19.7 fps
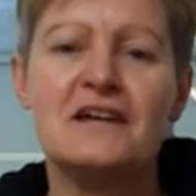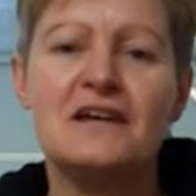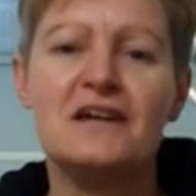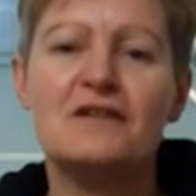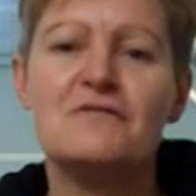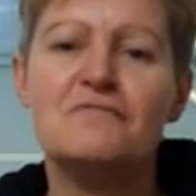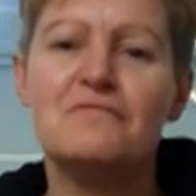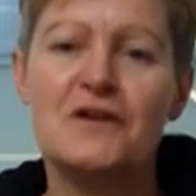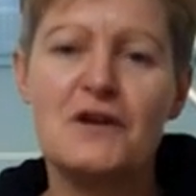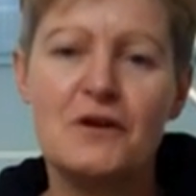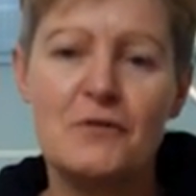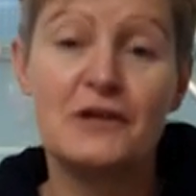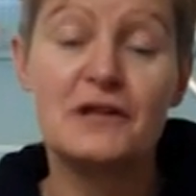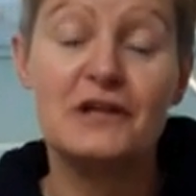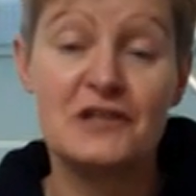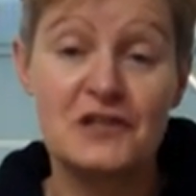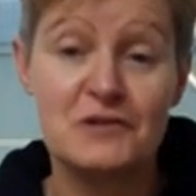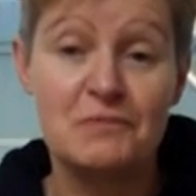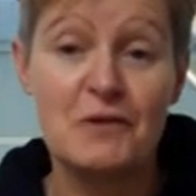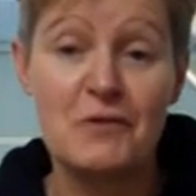and varied
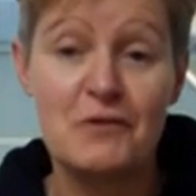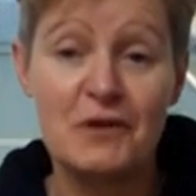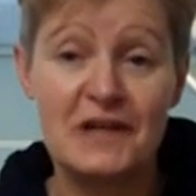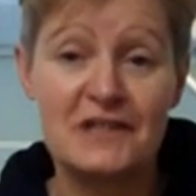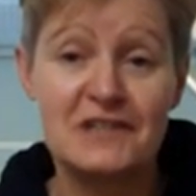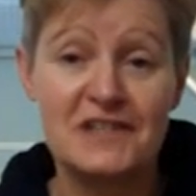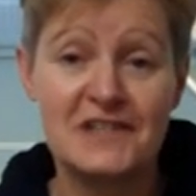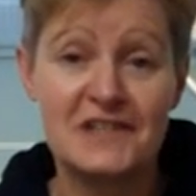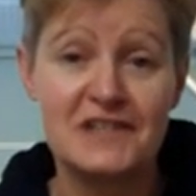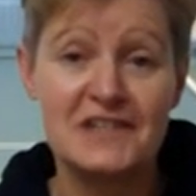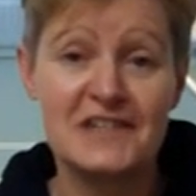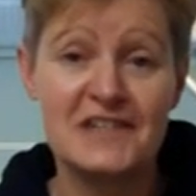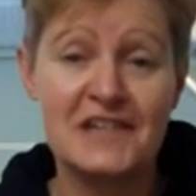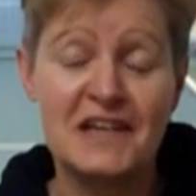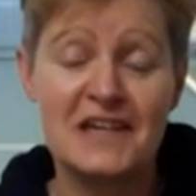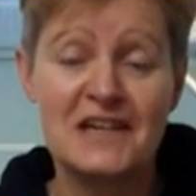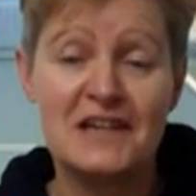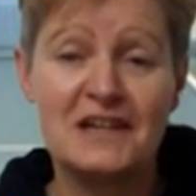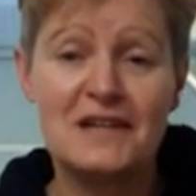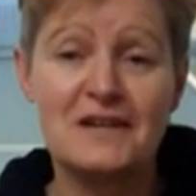experiences
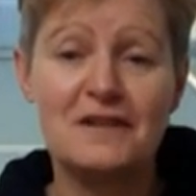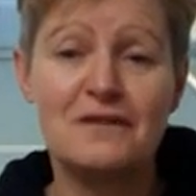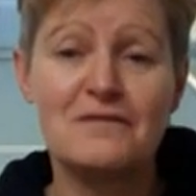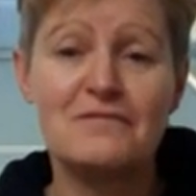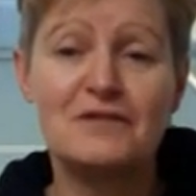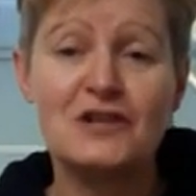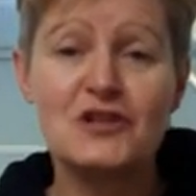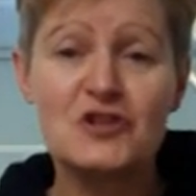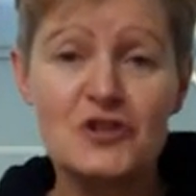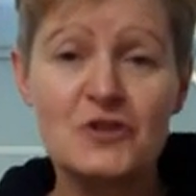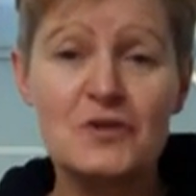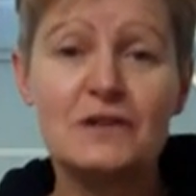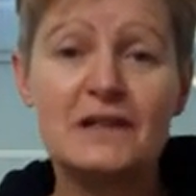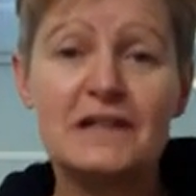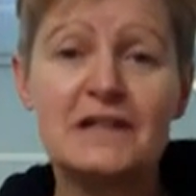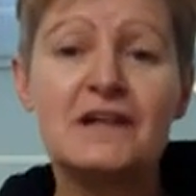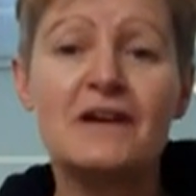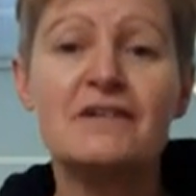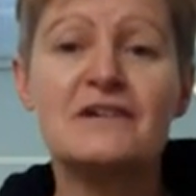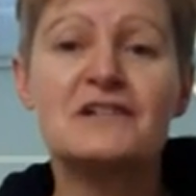if they're truly
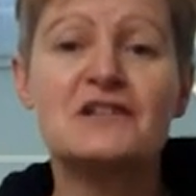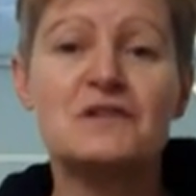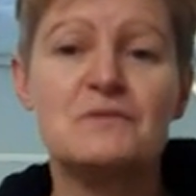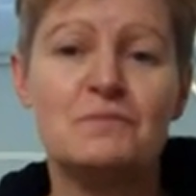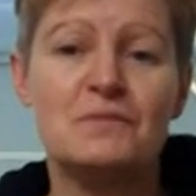going to